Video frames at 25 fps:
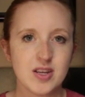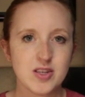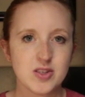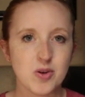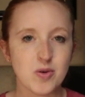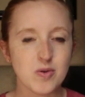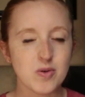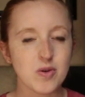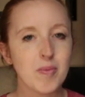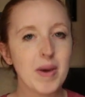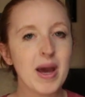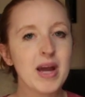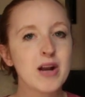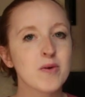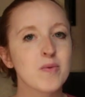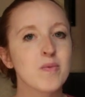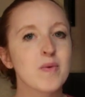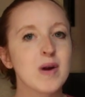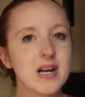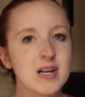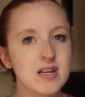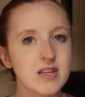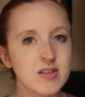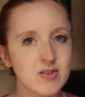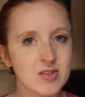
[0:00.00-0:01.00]
So no matter
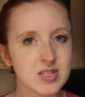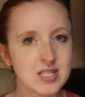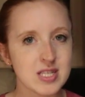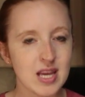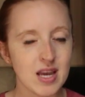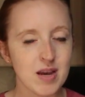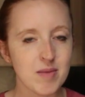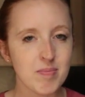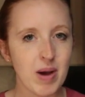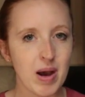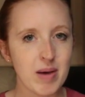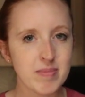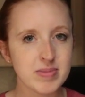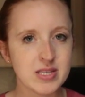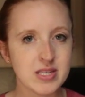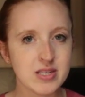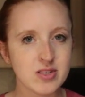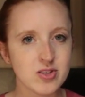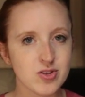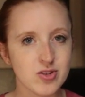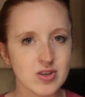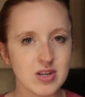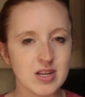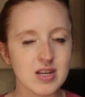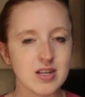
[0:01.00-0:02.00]
where you stay at Pop
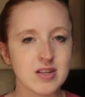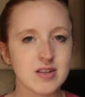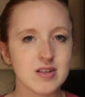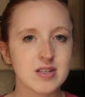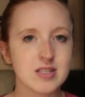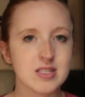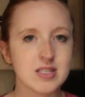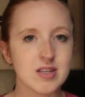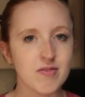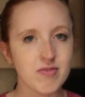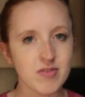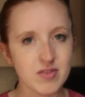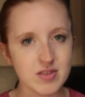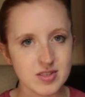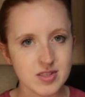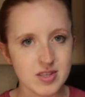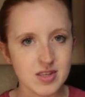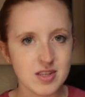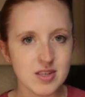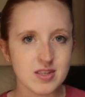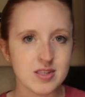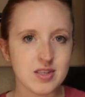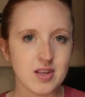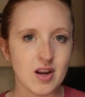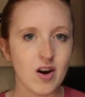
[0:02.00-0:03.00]
Century,
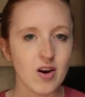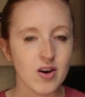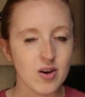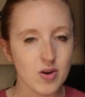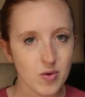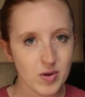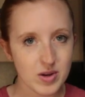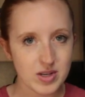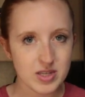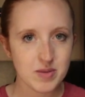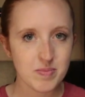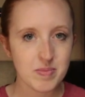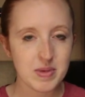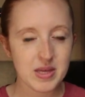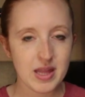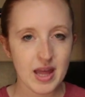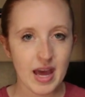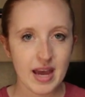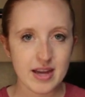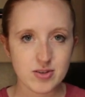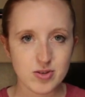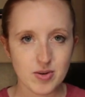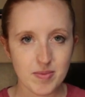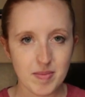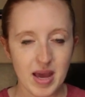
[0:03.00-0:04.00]
differences aren't going to be
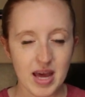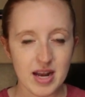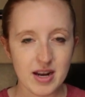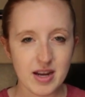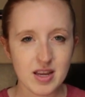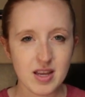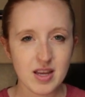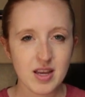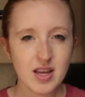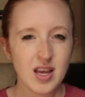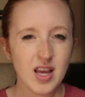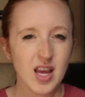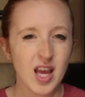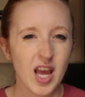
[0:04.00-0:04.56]
that dramatic.